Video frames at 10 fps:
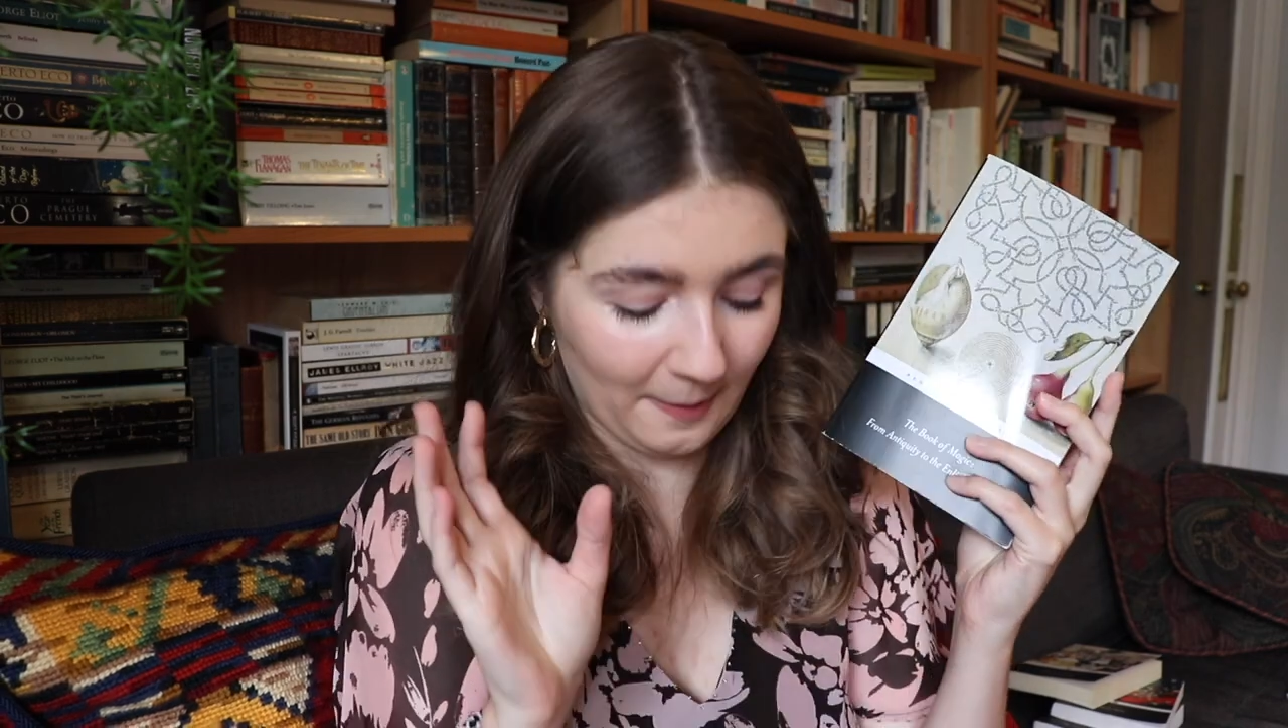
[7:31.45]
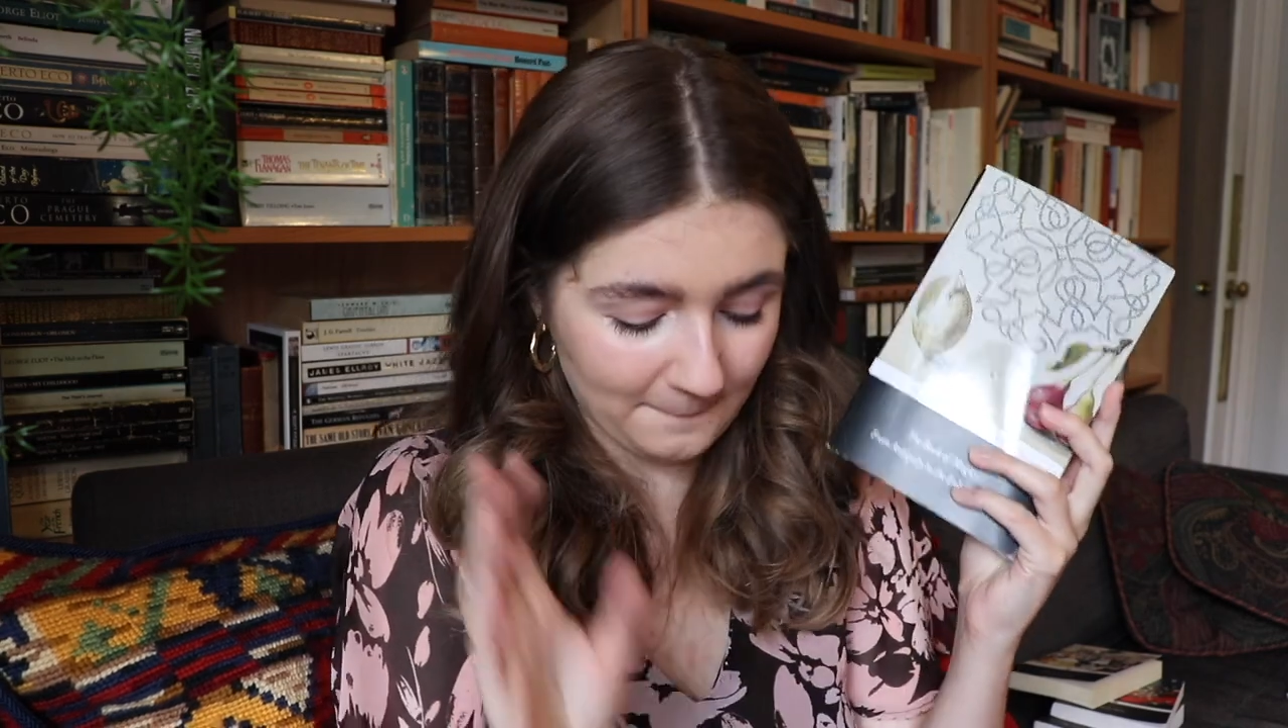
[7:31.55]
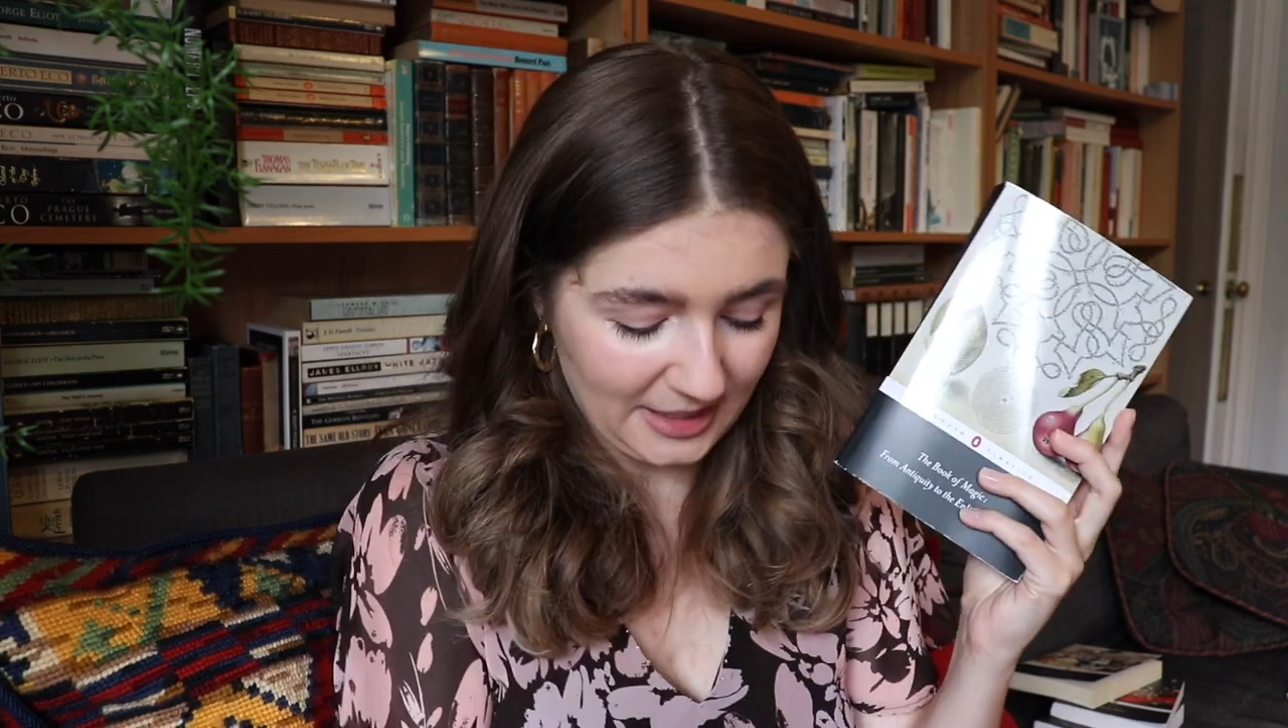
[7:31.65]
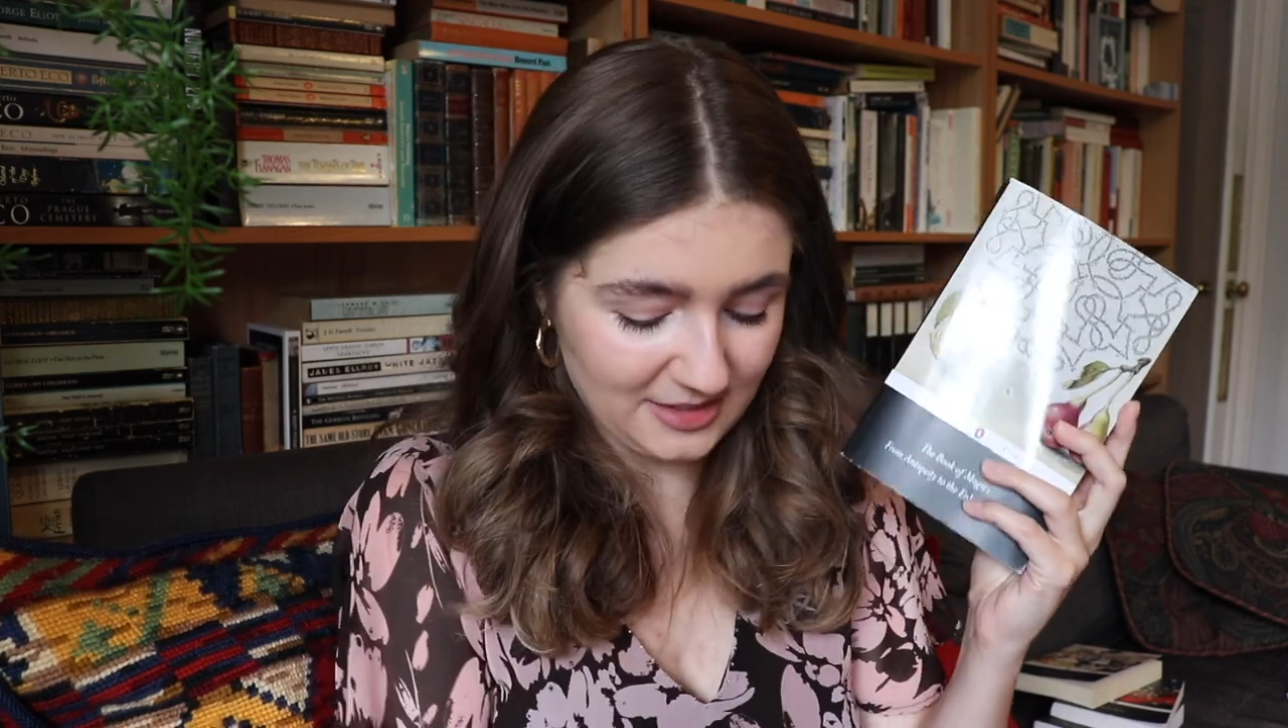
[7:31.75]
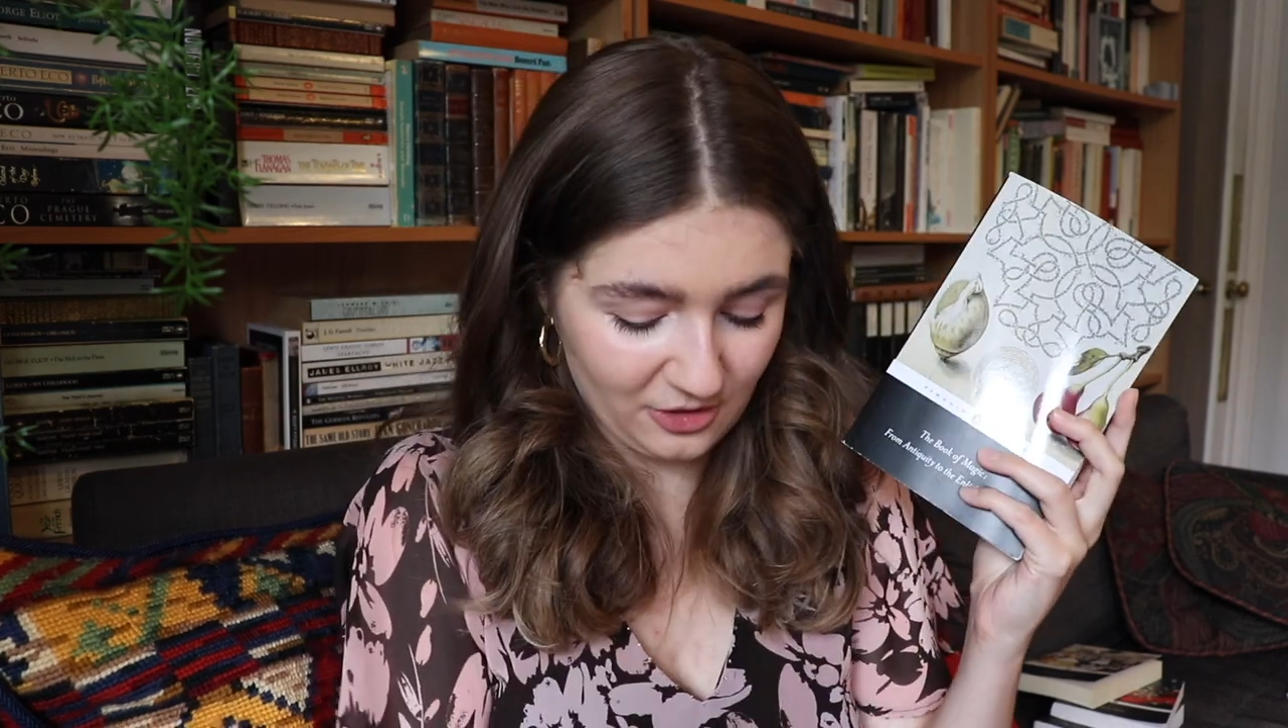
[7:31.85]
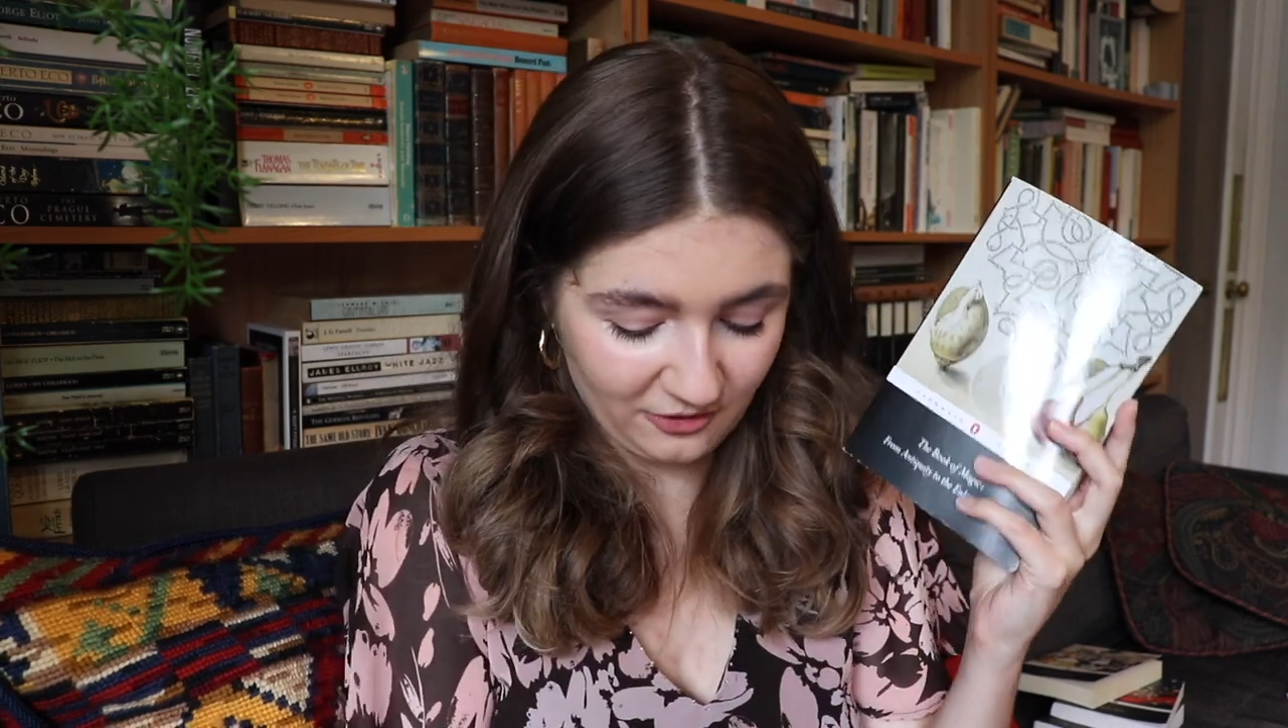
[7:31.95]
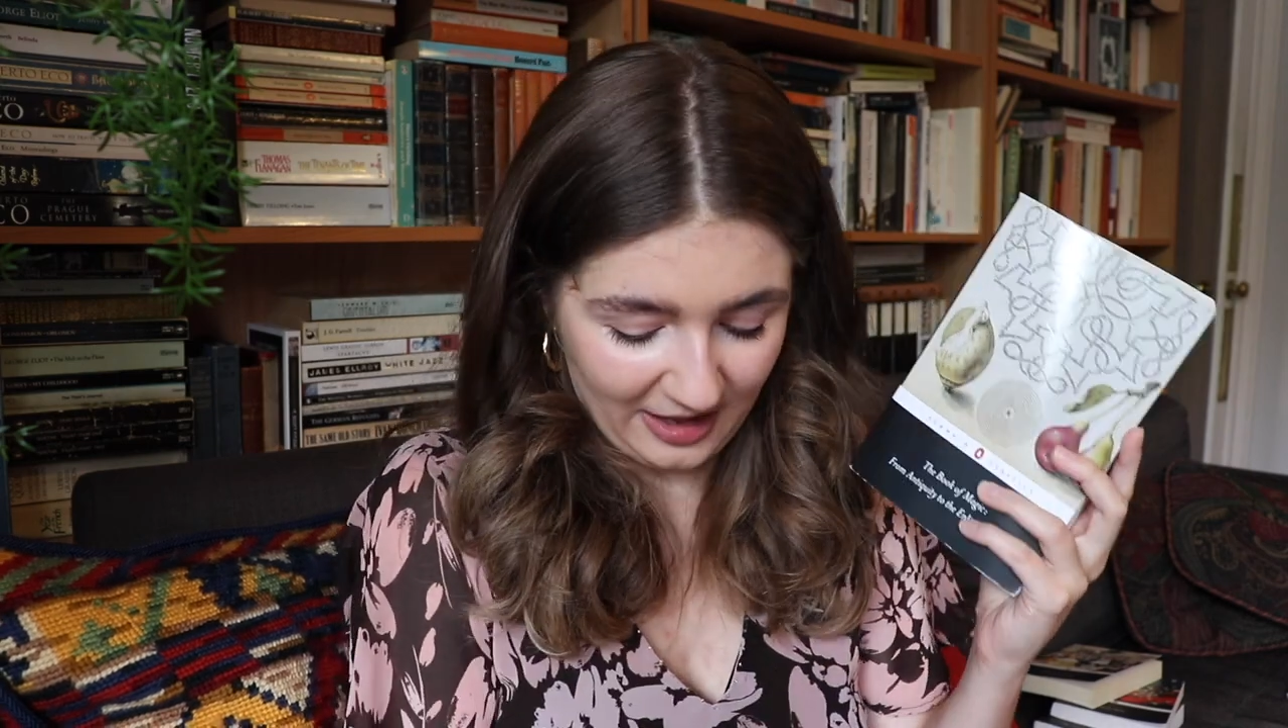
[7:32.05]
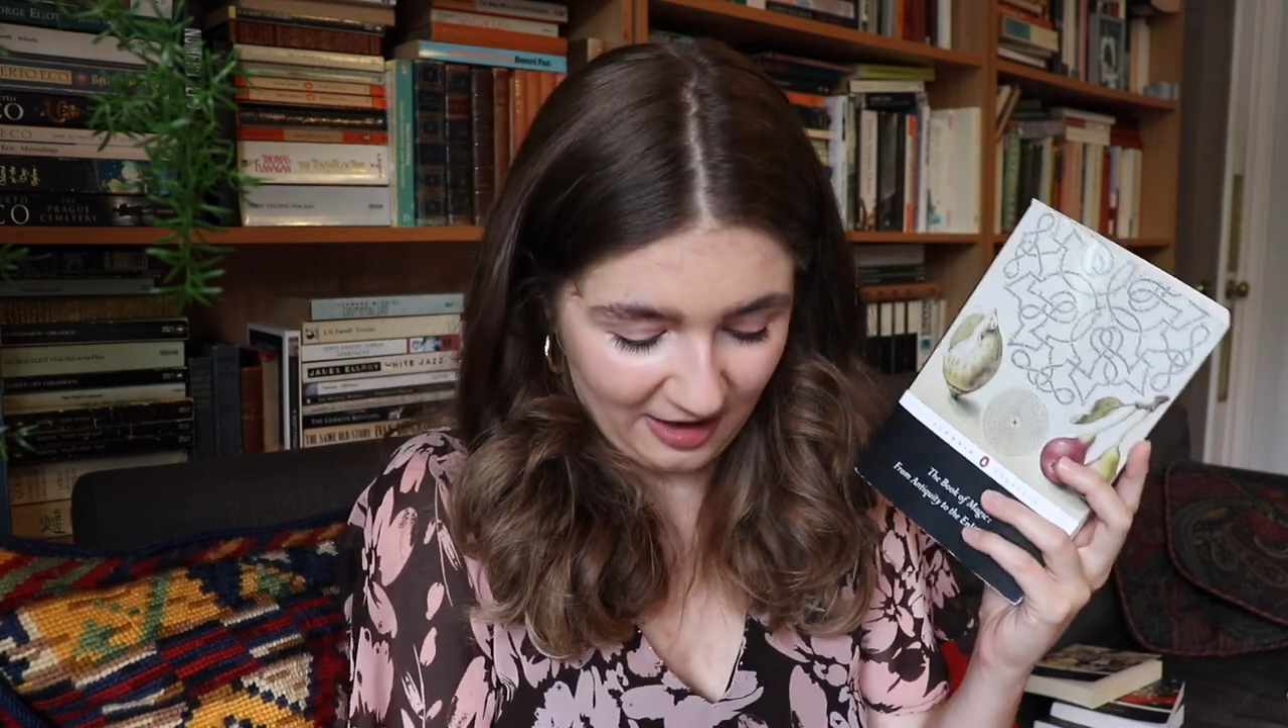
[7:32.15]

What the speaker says: a bit of